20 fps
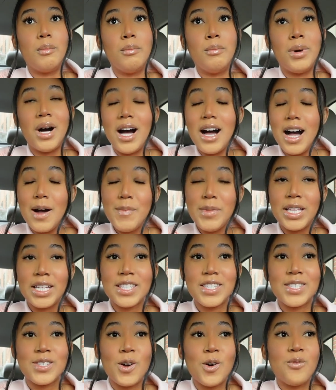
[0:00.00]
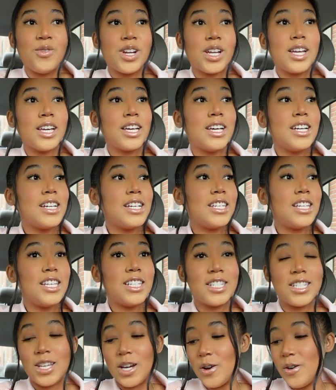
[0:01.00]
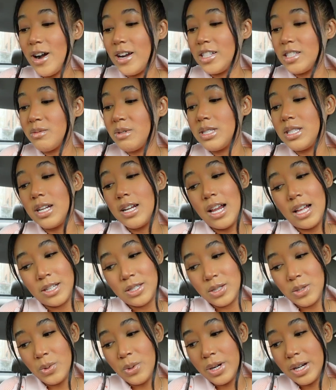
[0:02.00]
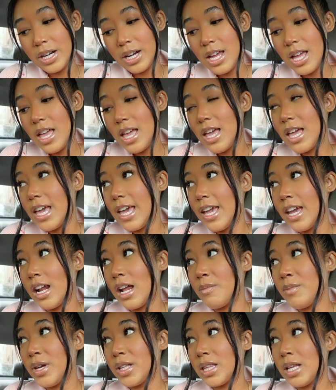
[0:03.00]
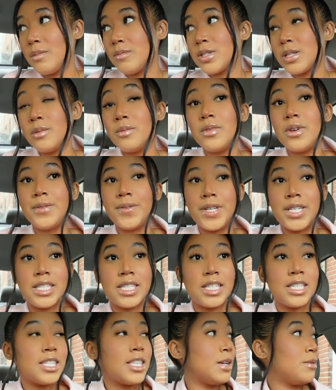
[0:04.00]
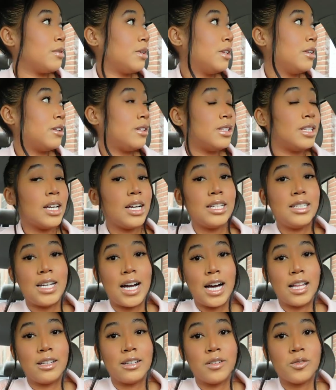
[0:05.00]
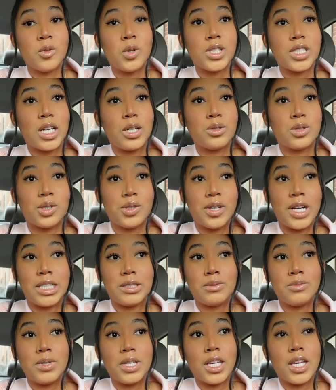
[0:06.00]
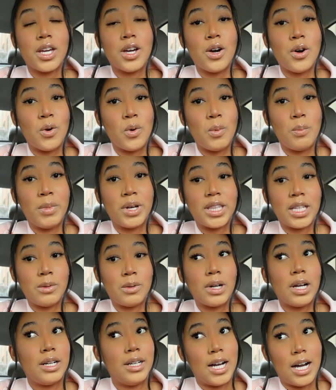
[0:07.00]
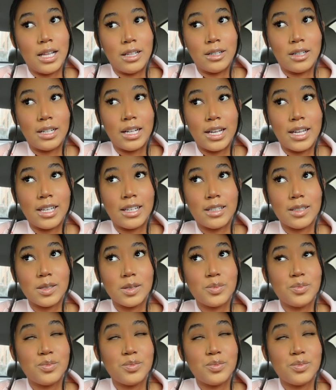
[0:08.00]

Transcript: bomb it looks so freaking good so i just went to the dollar store and i picked up some vases they were literally a dollar of course i'll show you guys when we get home but they were a dollar like